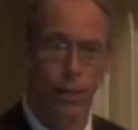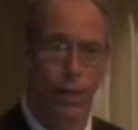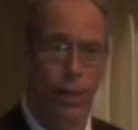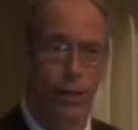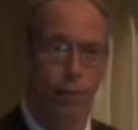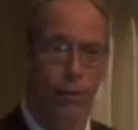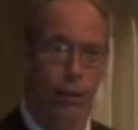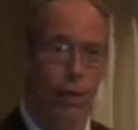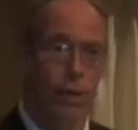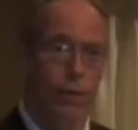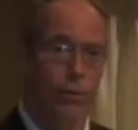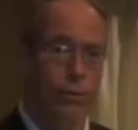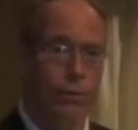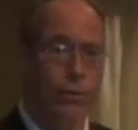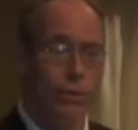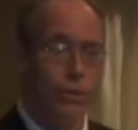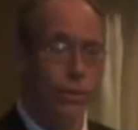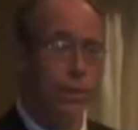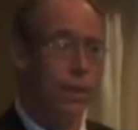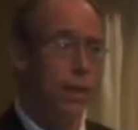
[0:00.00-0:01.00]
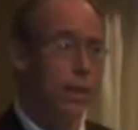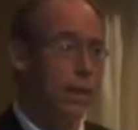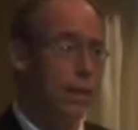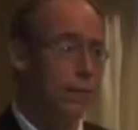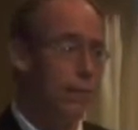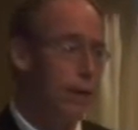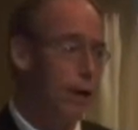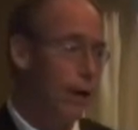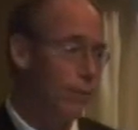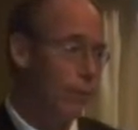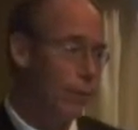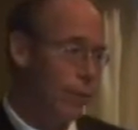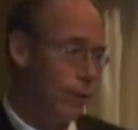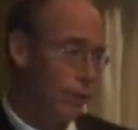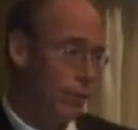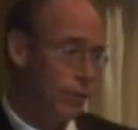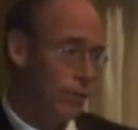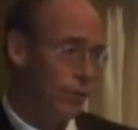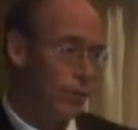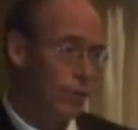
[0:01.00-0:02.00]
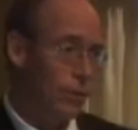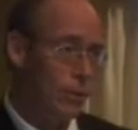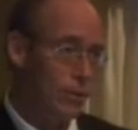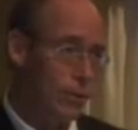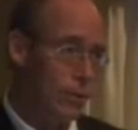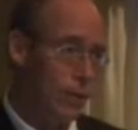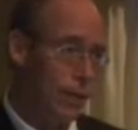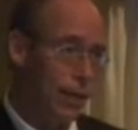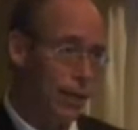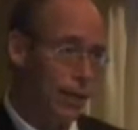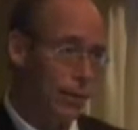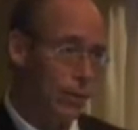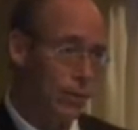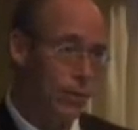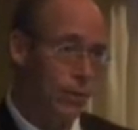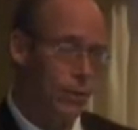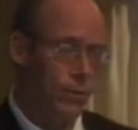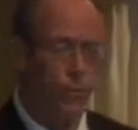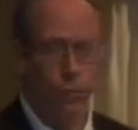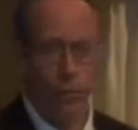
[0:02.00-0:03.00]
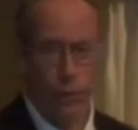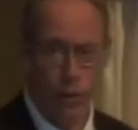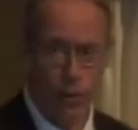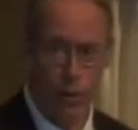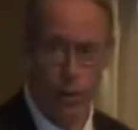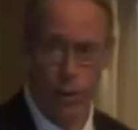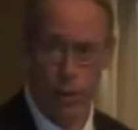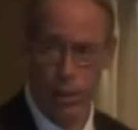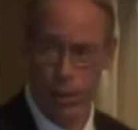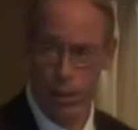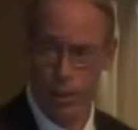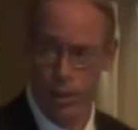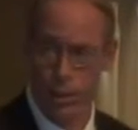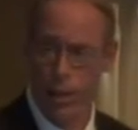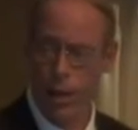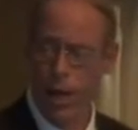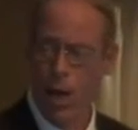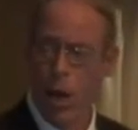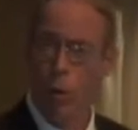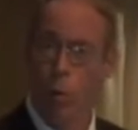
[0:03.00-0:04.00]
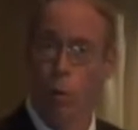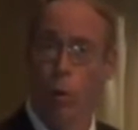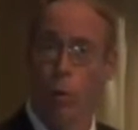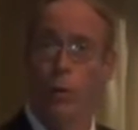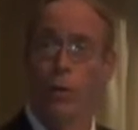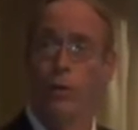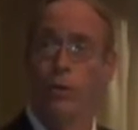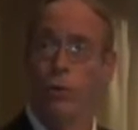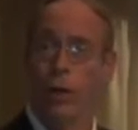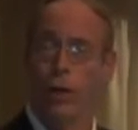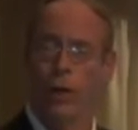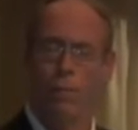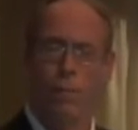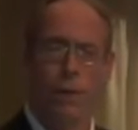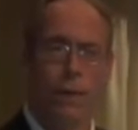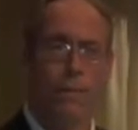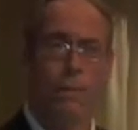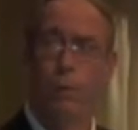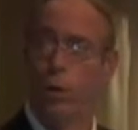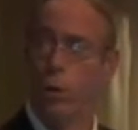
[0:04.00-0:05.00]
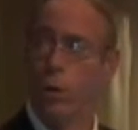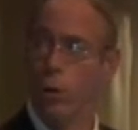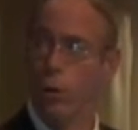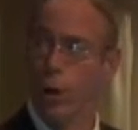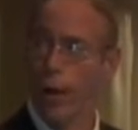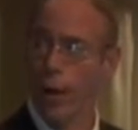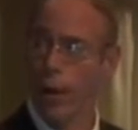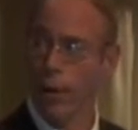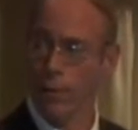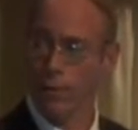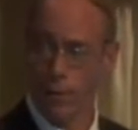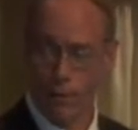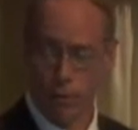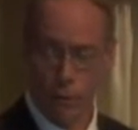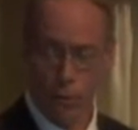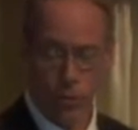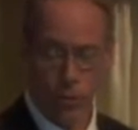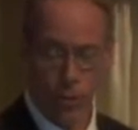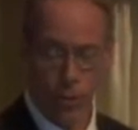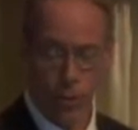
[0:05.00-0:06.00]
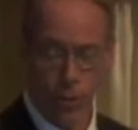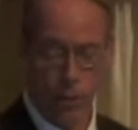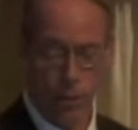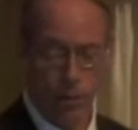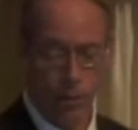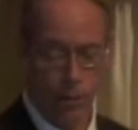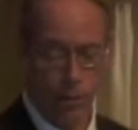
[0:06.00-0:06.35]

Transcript: And we call this the CE5 initiative, Close Encounters of the Fifth Kind, where we train people to go out using